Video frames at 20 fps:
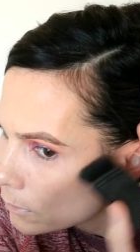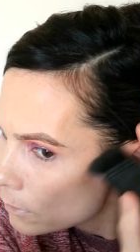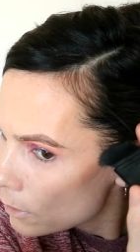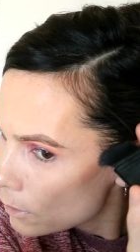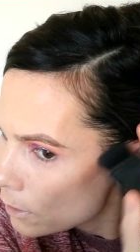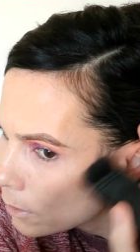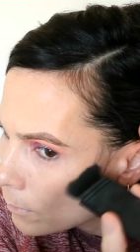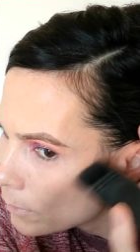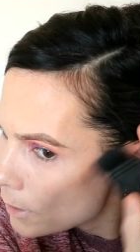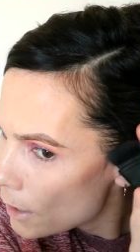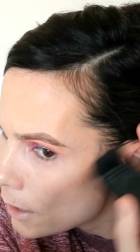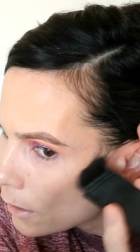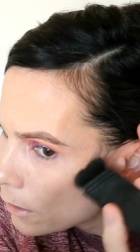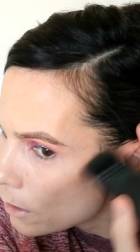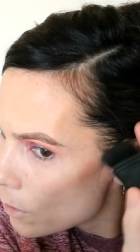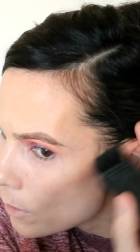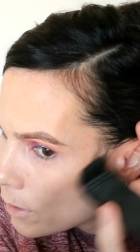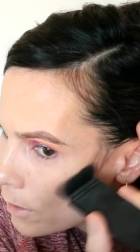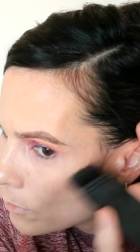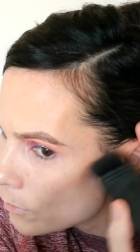And I'm not
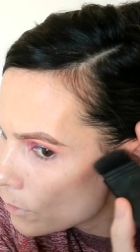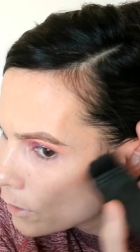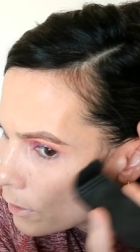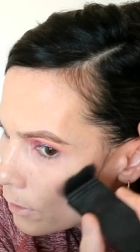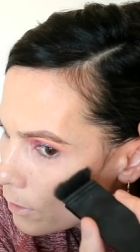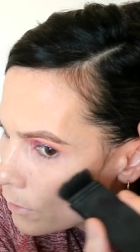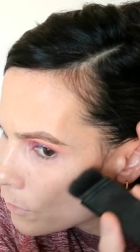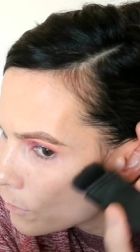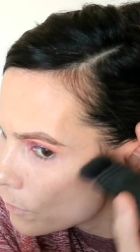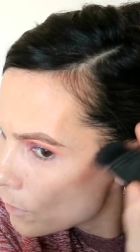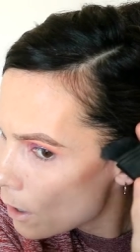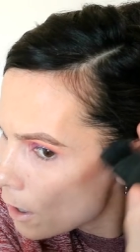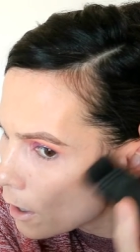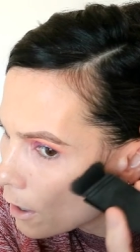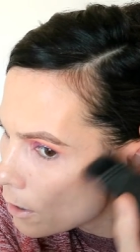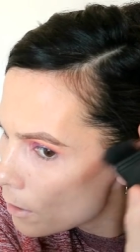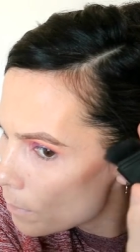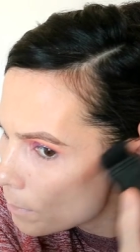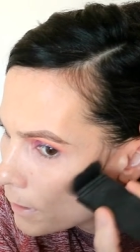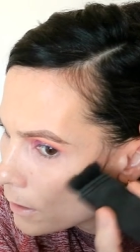going very
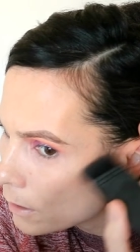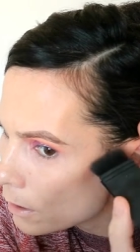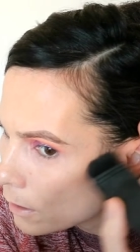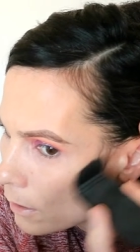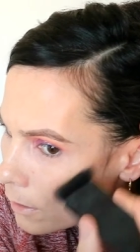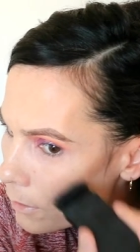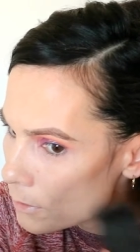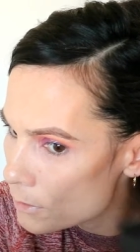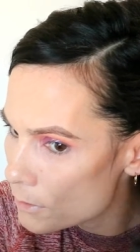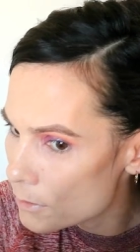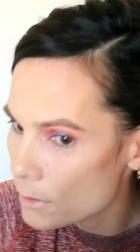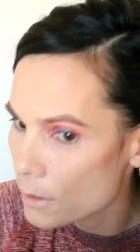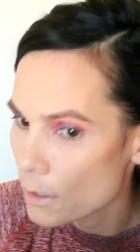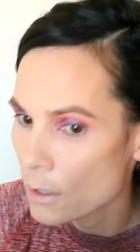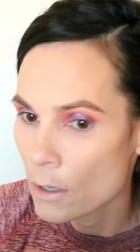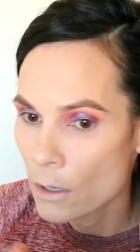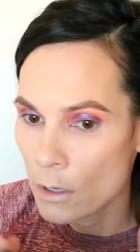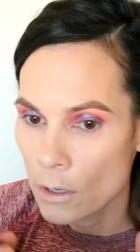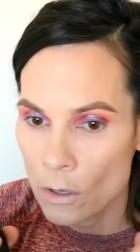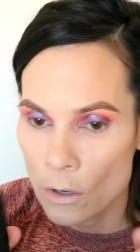far because
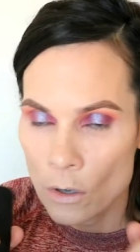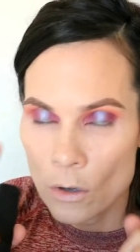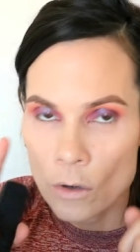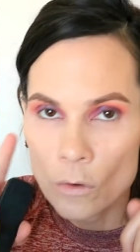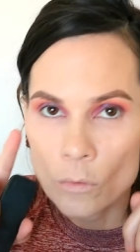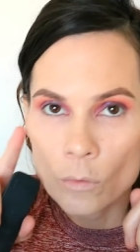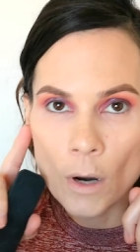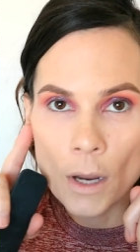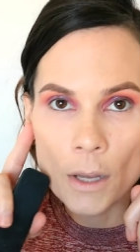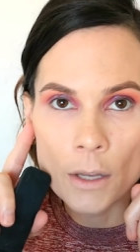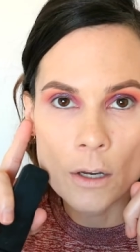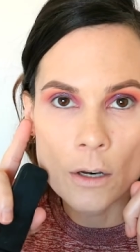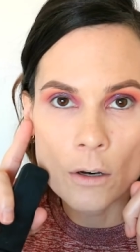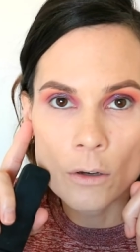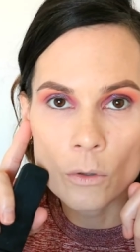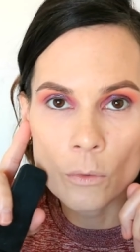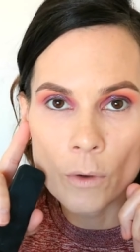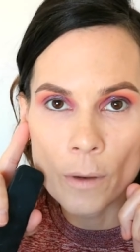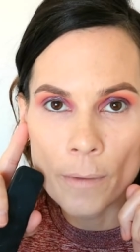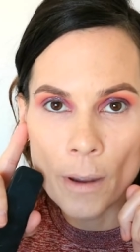right
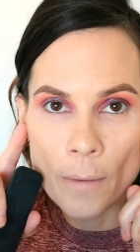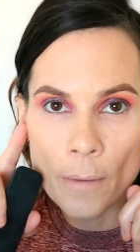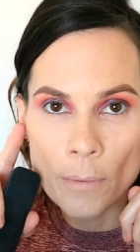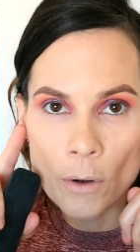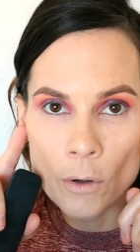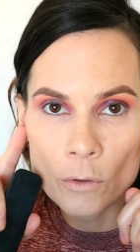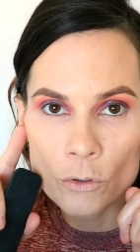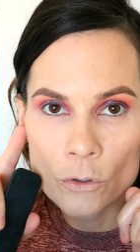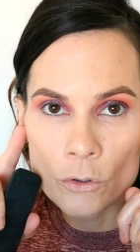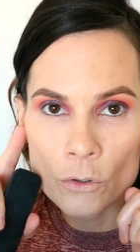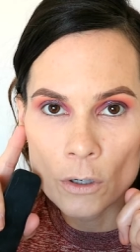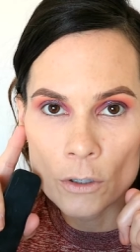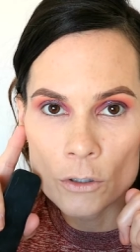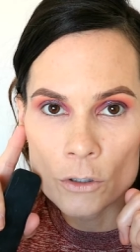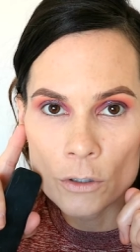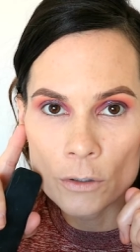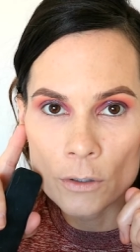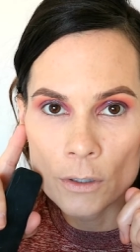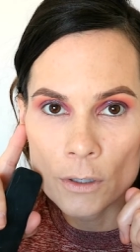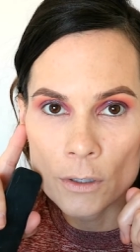here, the way my bone
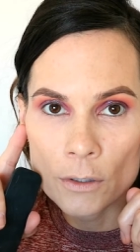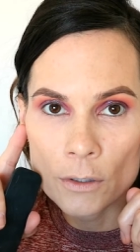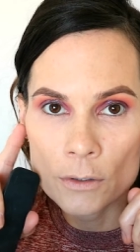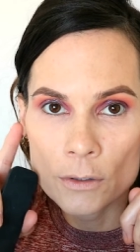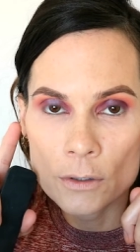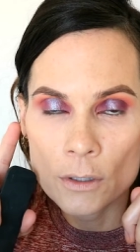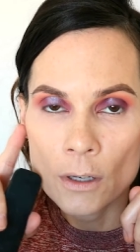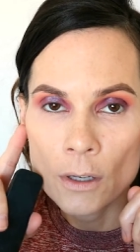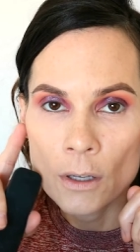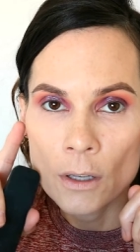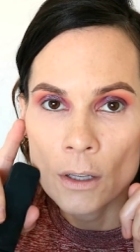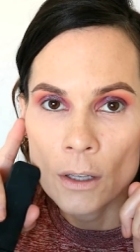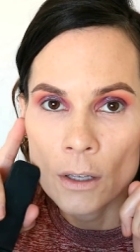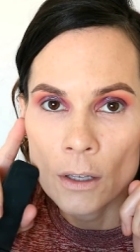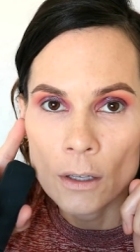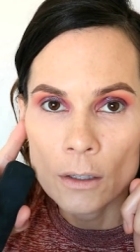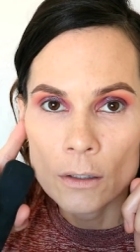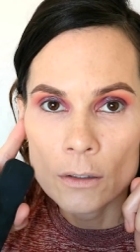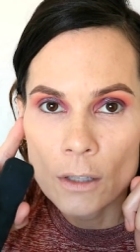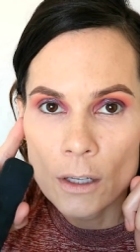structure is,
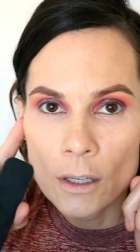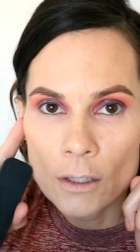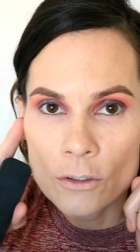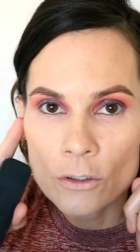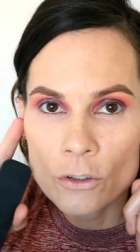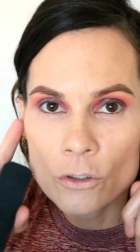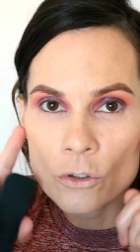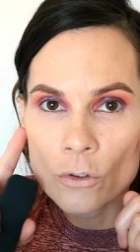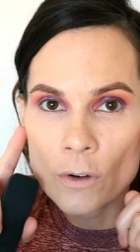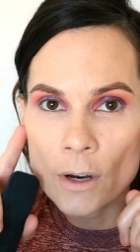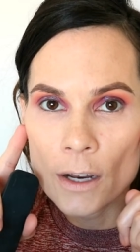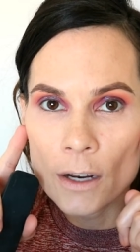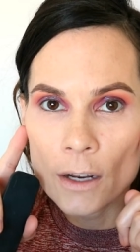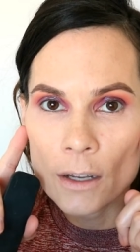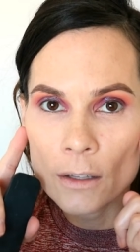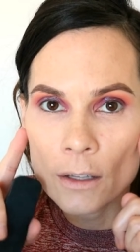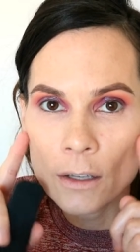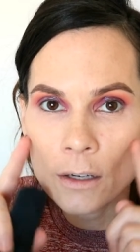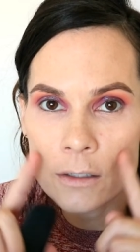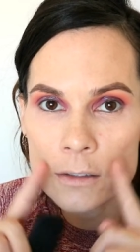it's straight
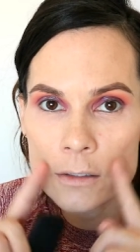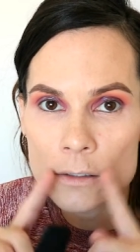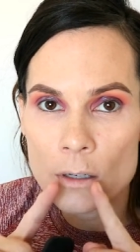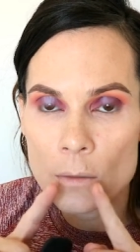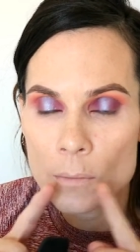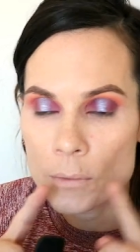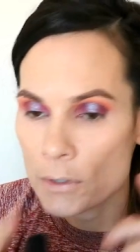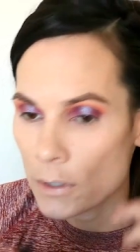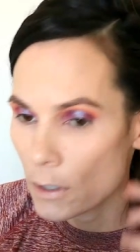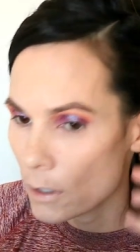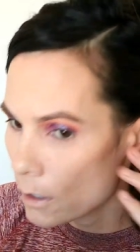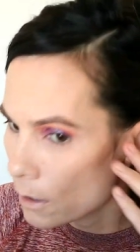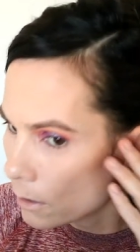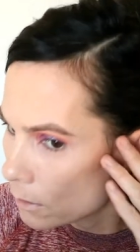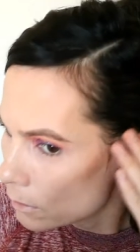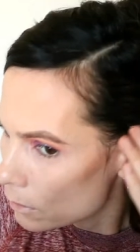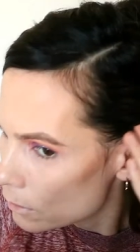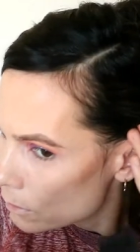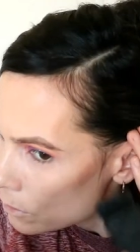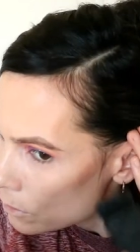and then it dips in.
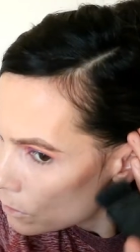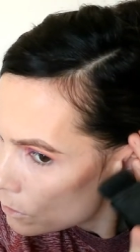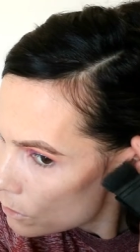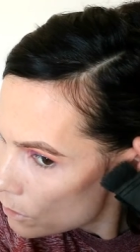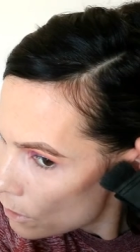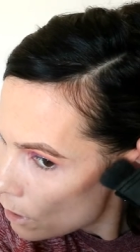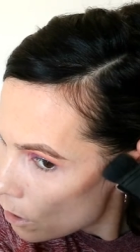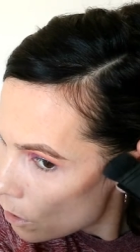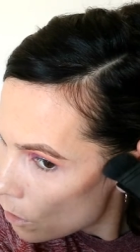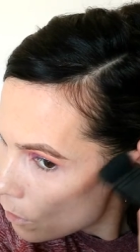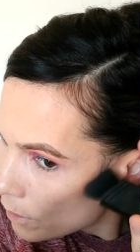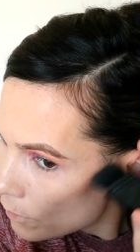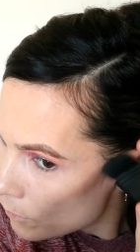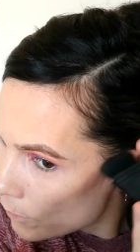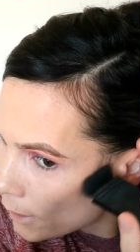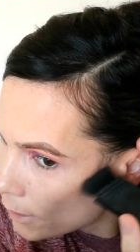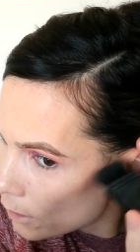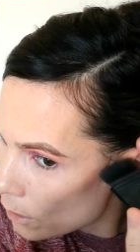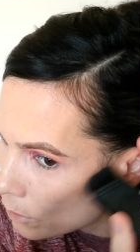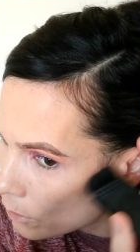So if
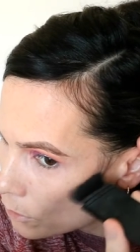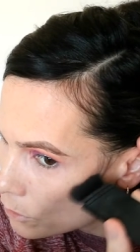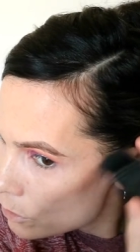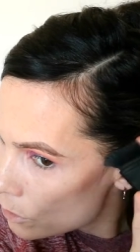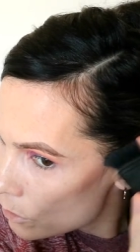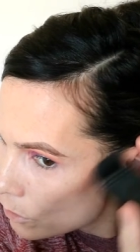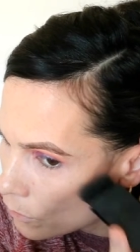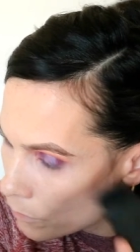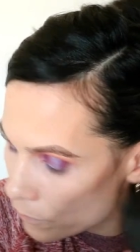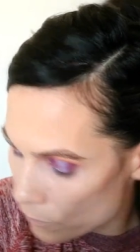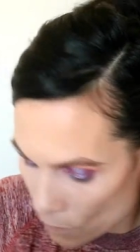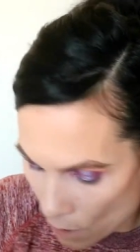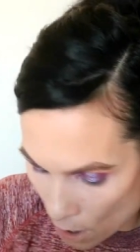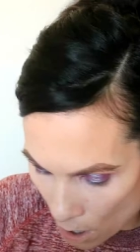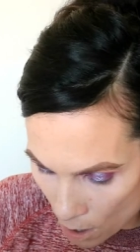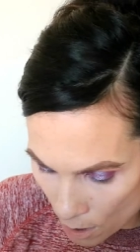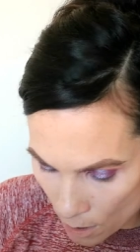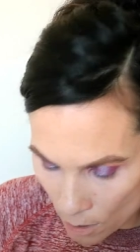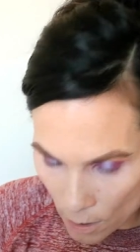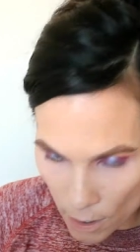I go too
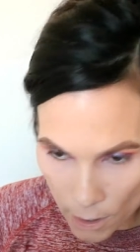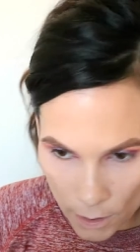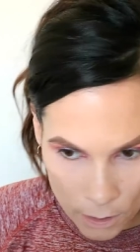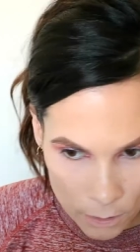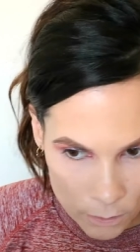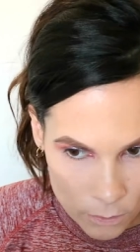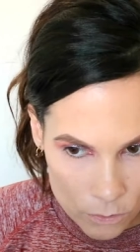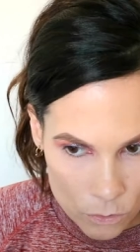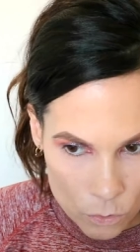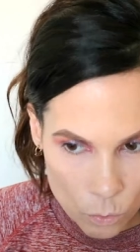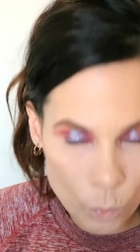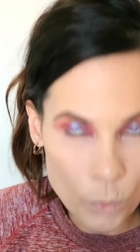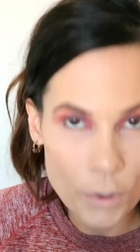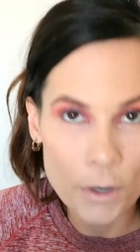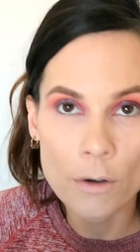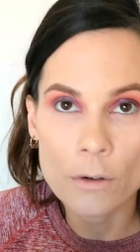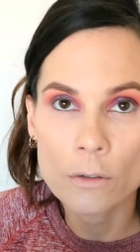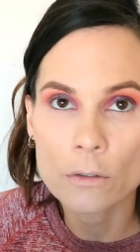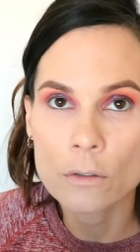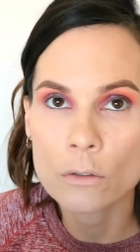far, I get this
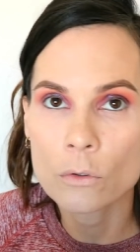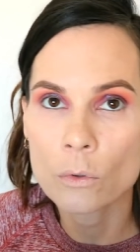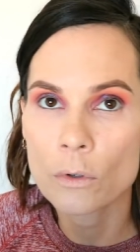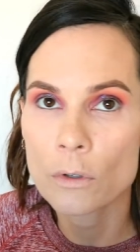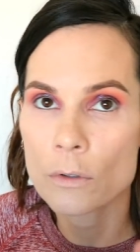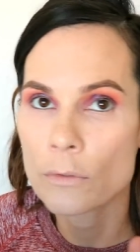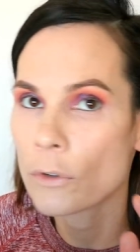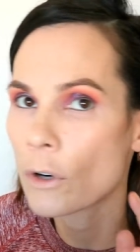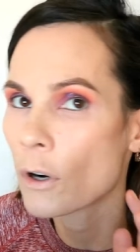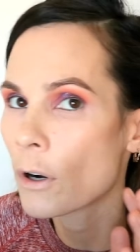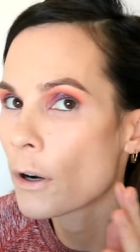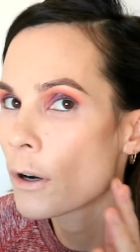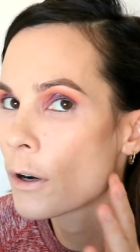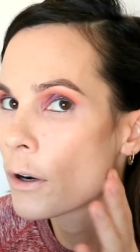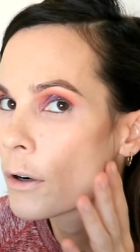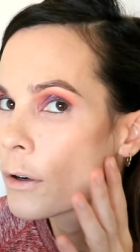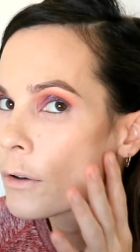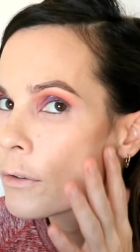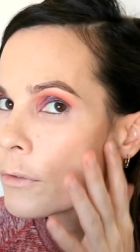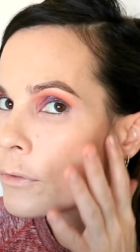weird sort of
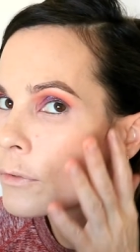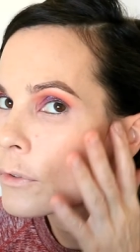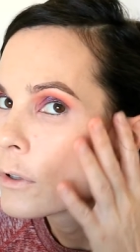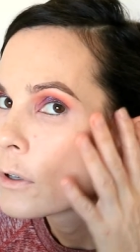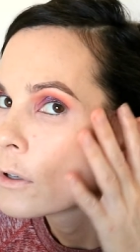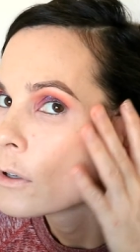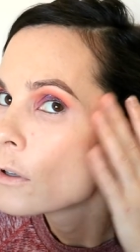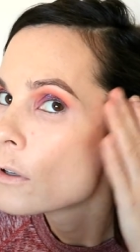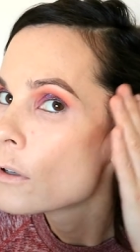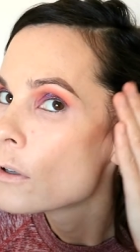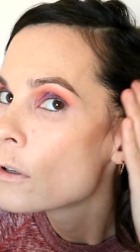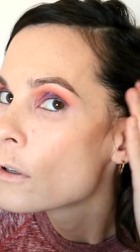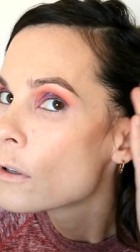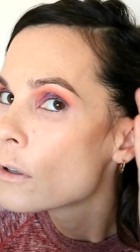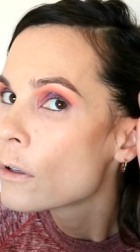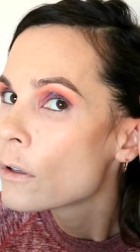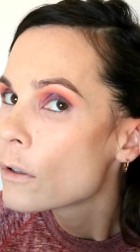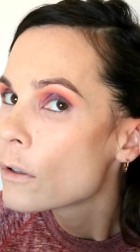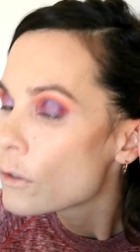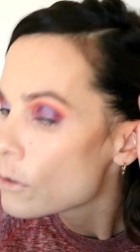curve.
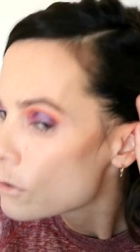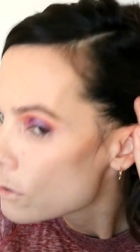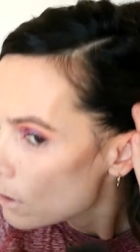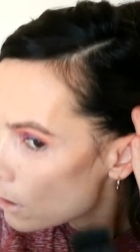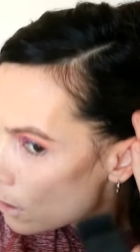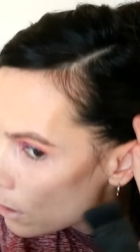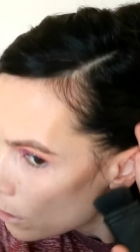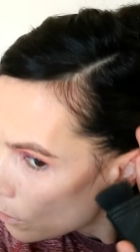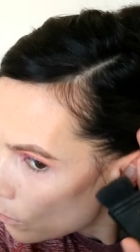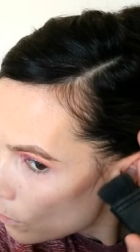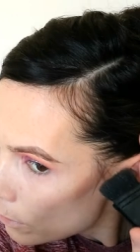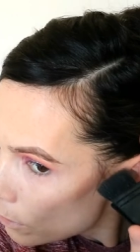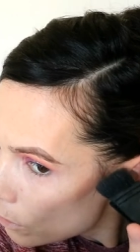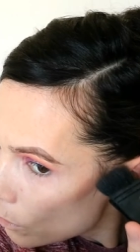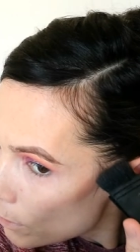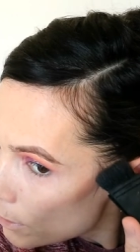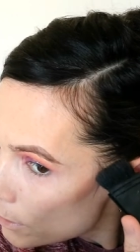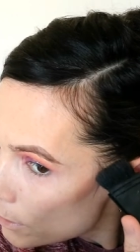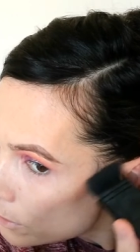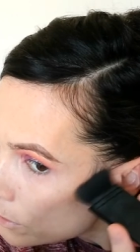So we're
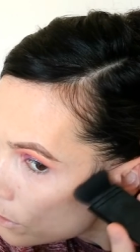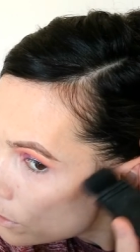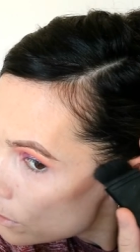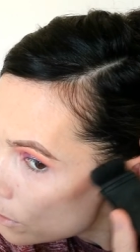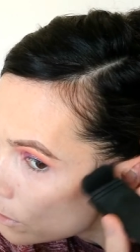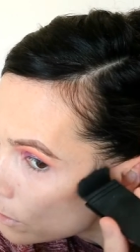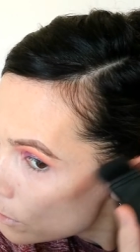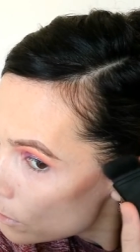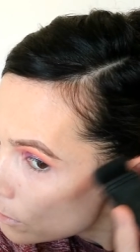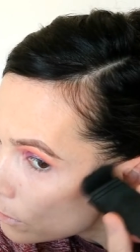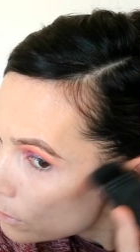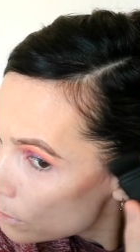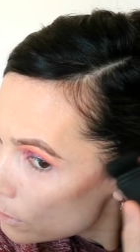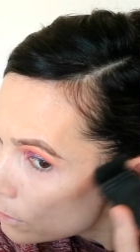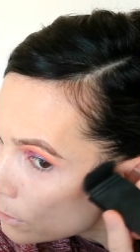going to